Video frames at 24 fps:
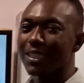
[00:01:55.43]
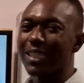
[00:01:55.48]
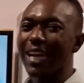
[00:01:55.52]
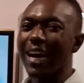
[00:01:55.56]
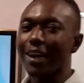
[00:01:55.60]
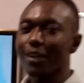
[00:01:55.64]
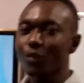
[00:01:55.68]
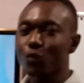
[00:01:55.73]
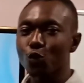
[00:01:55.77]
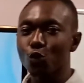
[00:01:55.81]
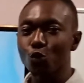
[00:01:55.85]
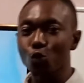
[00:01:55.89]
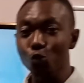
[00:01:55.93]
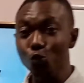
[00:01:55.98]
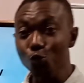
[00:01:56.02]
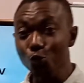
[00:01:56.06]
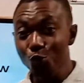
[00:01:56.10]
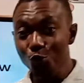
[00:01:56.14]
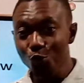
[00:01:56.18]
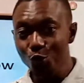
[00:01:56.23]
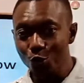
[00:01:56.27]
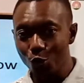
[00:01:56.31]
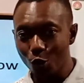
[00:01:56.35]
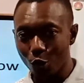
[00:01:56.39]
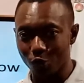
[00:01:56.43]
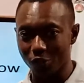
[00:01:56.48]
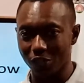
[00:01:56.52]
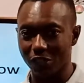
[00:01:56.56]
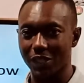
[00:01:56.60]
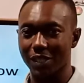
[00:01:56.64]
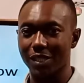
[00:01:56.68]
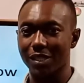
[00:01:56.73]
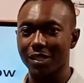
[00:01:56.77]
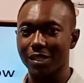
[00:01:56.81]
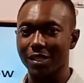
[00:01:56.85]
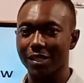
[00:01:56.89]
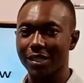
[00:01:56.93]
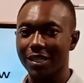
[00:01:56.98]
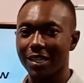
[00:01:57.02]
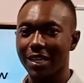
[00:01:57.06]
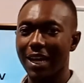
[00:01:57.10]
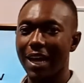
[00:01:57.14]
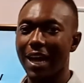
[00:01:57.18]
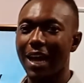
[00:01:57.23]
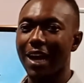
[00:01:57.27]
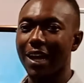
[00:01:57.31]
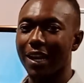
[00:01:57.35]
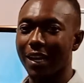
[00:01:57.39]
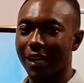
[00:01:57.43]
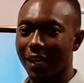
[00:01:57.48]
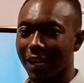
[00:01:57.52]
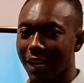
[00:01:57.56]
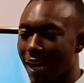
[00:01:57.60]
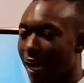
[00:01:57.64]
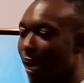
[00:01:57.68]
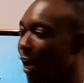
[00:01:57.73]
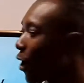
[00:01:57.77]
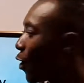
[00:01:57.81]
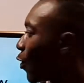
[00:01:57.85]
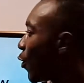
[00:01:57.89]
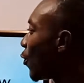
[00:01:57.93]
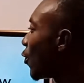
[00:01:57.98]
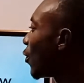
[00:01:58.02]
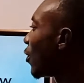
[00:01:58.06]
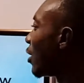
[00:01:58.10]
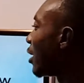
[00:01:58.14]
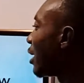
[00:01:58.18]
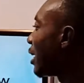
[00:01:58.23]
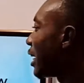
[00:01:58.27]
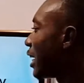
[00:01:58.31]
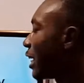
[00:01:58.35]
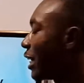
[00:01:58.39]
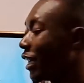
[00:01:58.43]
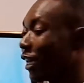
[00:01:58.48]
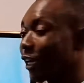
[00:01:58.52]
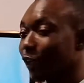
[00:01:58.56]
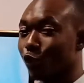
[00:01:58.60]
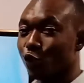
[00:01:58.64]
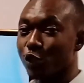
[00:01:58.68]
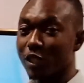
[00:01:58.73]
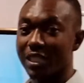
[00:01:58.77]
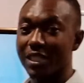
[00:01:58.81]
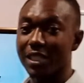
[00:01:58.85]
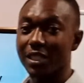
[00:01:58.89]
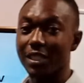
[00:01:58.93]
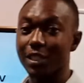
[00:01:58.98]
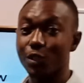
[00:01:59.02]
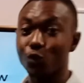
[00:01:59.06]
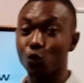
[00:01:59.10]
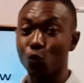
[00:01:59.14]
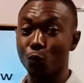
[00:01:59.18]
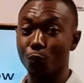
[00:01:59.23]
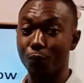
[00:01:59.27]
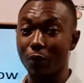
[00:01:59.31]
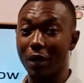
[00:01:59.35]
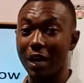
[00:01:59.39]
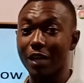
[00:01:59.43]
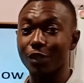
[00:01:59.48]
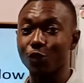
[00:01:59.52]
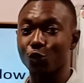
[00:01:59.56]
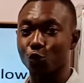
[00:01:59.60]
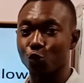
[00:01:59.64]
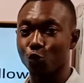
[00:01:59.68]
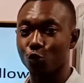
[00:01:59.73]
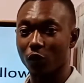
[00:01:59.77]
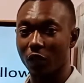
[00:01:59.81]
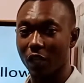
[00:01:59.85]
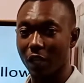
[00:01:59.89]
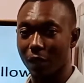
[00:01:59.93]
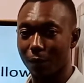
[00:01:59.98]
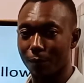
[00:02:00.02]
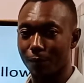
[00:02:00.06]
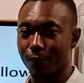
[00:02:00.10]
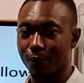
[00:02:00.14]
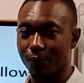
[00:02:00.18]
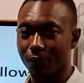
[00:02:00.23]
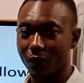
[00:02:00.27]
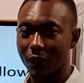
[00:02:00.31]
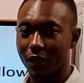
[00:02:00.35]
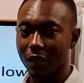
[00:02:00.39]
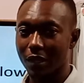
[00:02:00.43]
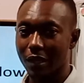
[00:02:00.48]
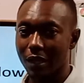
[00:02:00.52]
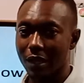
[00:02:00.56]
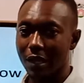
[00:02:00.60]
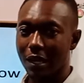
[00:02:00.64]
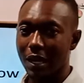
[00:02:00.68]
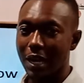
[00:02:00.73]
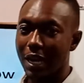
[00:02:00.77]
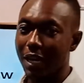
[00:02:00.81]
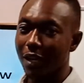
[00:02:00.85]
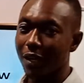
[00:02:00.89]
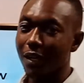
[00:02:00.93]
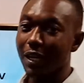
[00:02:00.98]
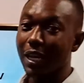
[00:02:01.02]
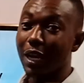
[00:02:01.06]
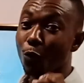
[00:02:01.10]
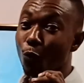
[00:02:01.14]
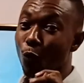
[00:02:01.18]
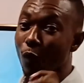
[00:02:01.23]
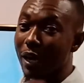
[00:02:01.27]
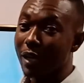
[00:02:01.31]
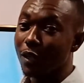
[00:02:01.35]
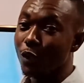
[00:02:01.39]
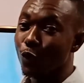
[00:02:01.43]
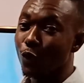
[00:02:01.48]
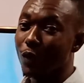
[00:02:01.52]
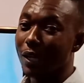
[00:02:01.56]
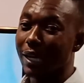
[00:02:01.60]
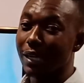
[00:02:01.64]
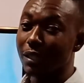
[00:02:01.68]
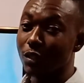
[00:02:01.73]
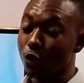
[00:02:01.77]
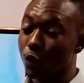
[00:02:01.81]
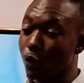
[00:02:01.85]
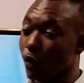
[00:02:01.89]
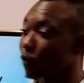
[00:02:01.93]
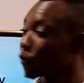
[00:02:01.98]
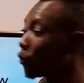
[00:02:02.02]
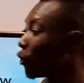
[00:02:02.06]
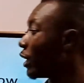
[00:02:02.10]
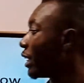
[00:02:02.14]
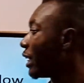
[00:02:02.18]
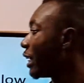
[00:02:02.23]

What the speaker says: that do not allow electricity to pass through them. Another word you can use for